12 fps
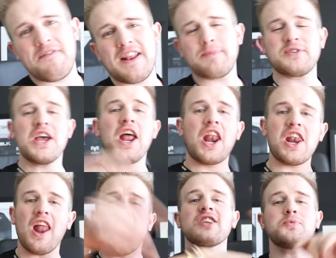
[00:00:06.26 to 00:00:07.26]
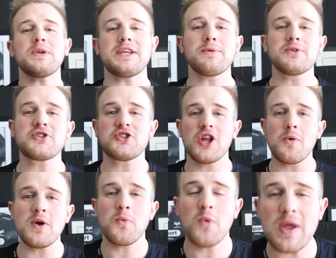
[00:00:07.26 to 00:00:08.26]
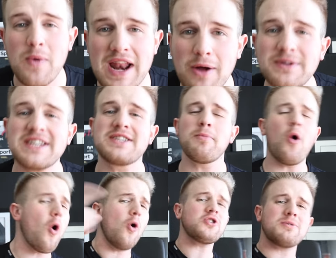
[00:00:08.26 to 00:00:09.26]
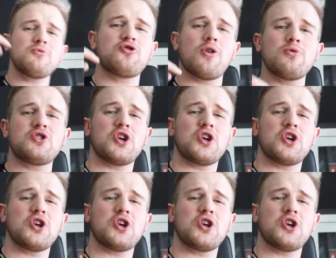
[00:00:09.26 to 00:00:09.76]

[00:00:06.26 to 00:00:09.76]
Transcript: Phillips. Last week it was snowing. We went out and did some awesome drone